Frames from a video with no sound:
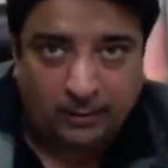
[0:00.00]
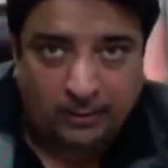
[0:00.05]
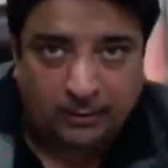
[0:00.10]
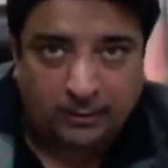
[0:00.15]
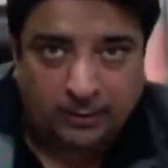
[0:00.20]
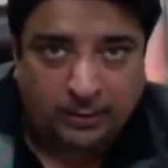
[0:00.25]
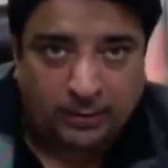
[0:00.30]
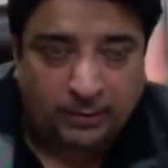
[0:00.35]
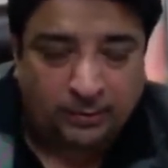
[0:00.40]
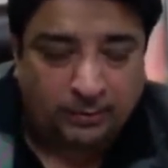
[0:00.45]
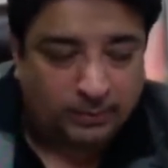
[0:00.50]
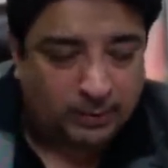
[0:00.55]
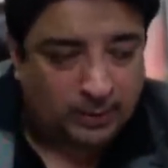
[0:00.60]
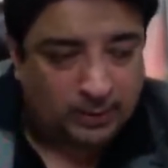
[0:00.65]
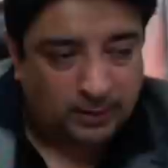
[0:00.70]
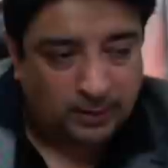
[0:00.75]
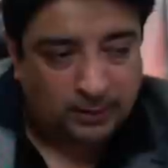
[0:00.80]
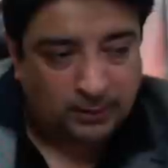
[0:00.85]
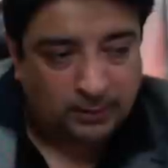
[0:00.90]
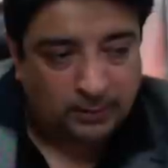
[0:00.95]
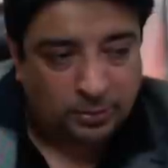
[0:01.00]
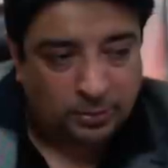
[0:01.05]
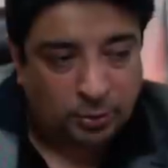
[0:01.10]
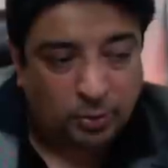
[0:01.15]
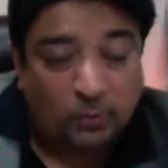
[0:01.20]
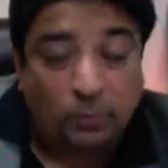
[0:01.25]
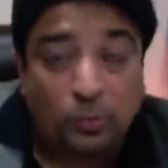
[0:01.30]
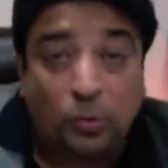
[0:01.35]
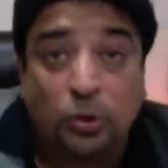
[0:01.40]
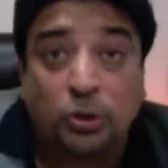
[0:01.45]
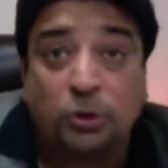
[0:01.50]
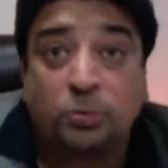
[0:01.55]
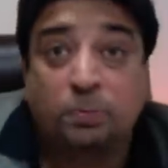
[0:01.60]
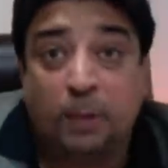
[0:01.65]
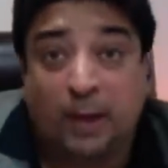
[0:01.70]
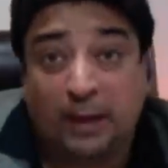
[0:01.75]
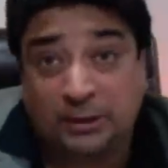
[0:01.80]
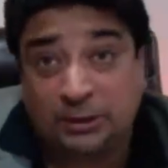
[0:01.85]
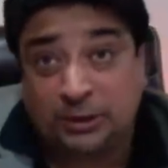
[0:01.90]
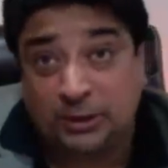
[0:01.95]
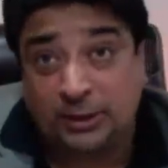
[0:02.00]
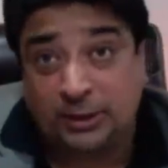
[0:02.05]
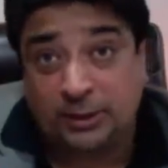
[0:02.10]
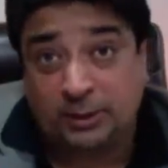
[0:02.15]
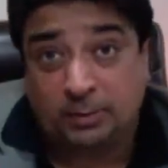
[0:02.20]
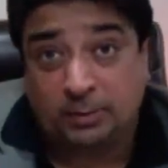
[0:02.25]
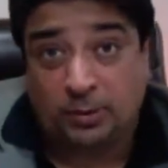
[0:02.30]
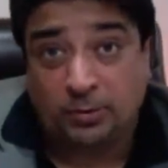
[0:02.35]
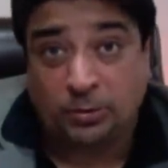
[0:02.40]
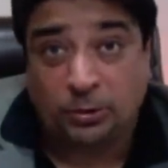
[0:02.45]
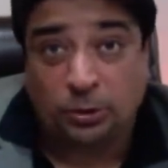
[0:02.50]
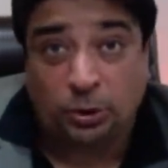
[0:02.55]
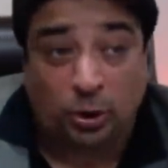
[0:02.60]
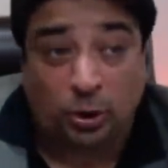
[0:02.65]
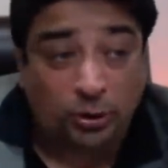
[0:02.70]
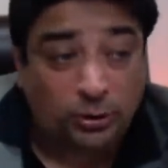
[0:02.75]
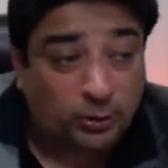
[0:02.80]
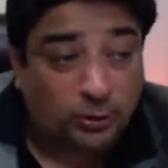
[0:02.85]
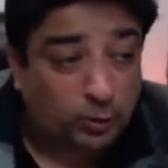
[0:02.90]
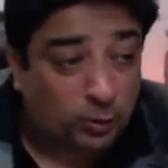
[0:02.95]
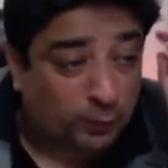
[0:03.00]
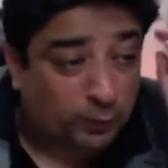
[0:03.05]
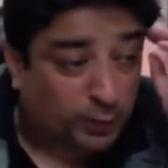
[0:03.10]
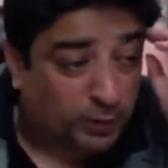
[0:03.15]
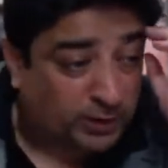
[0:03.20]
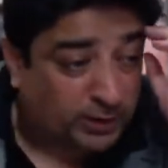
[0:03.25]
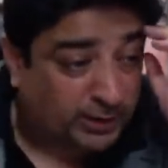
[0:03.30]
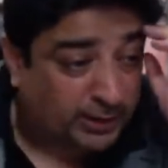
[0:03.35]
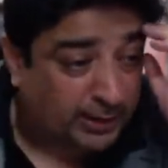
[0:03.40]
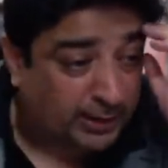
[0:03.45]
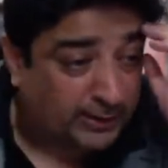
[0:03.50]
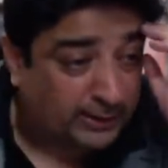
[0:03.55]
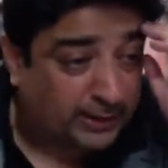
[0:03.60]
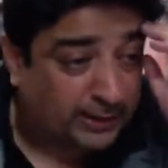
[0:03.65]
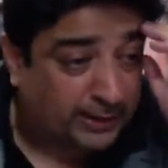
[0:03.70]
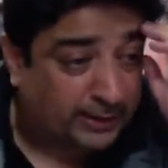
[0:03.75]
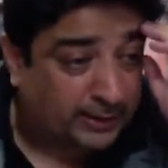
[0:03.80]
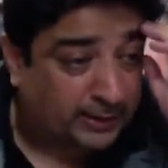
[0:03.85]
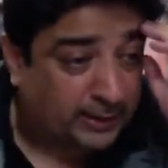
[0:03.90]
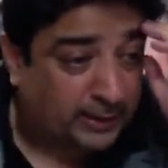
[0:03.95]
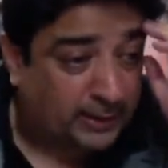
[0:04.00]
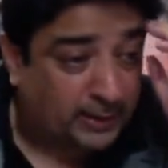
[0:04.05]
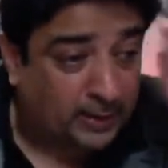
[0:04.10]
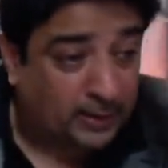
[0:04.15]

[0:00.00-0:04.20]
you are most passionate about. Don't go for skill that